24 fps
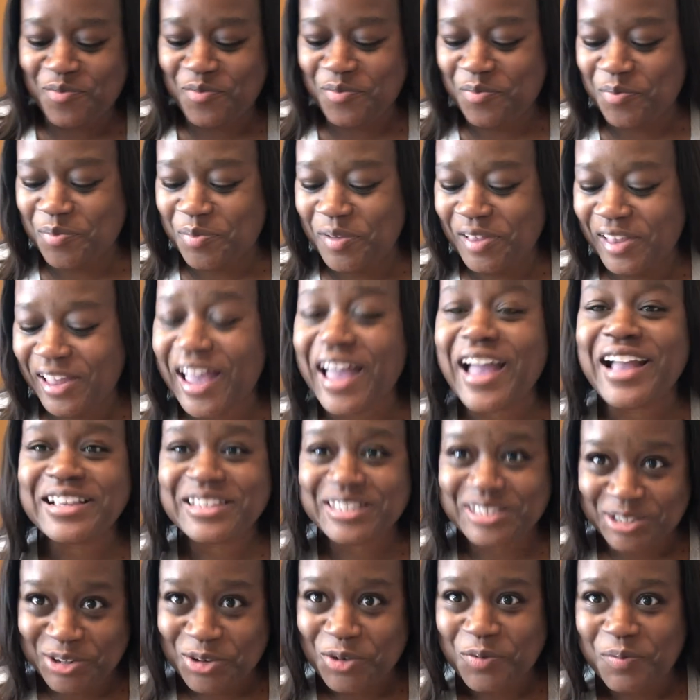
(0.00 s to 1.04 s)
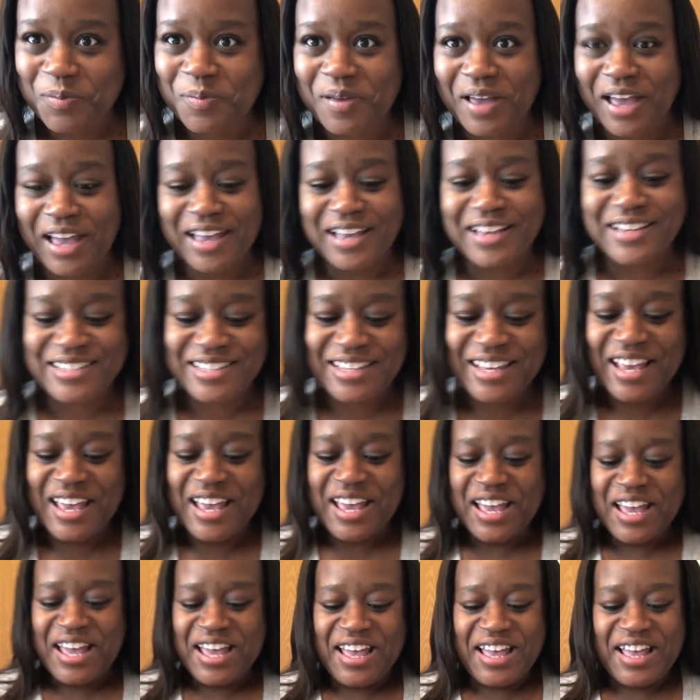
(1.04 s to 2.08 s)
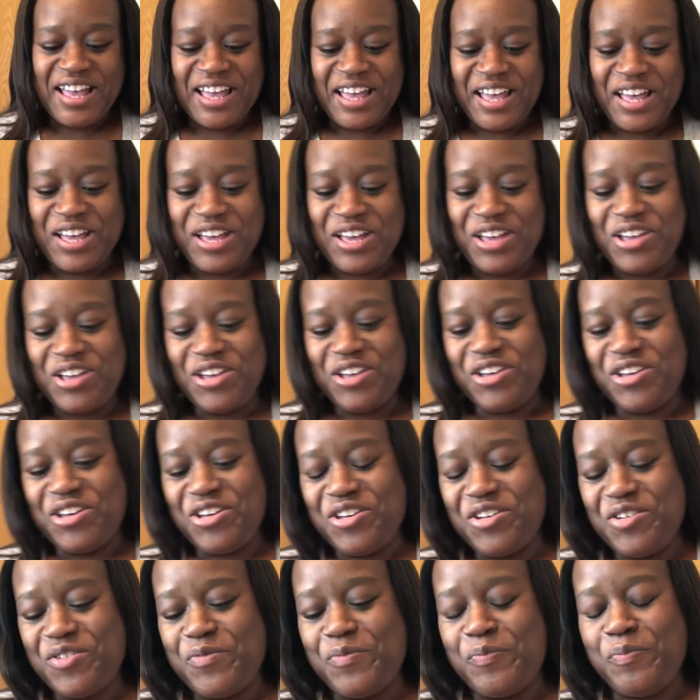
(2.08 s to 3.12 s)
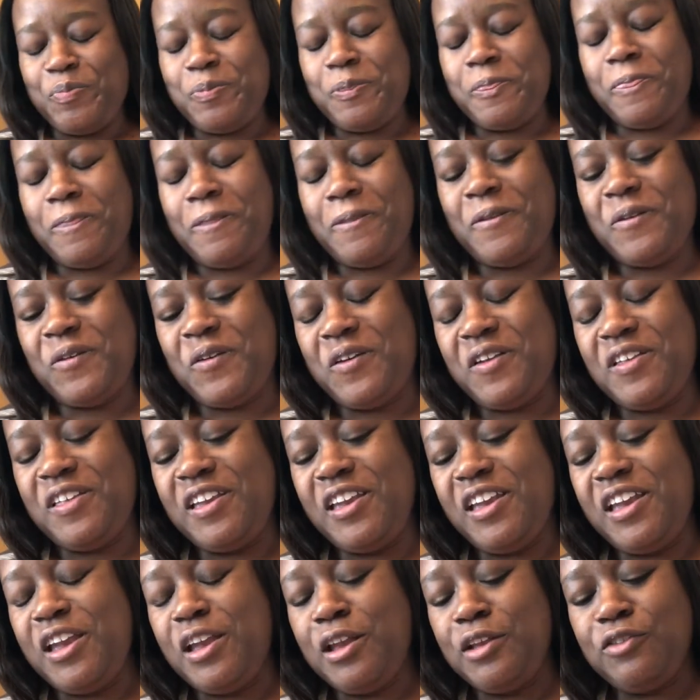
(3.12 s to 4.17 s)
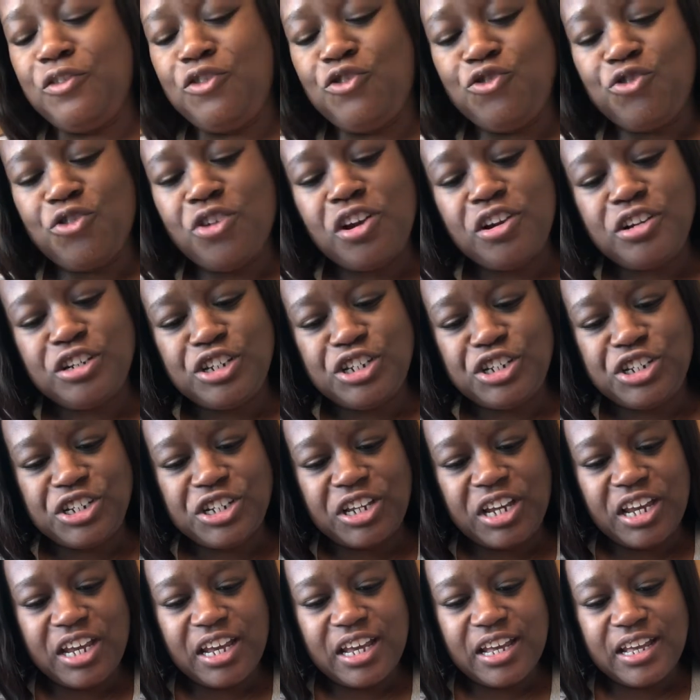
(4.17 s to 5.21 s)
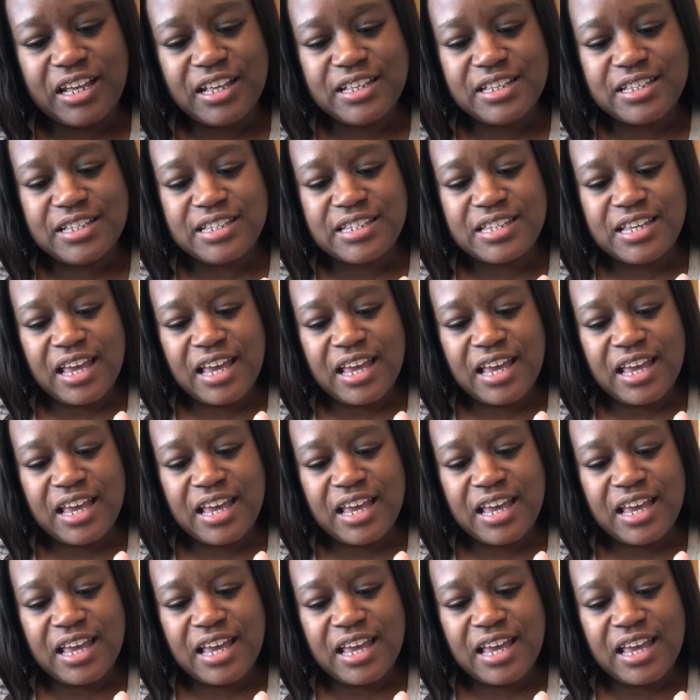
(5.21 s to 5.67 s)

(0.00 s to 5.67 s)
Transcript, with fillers: black toothpaste. Um, the instructions.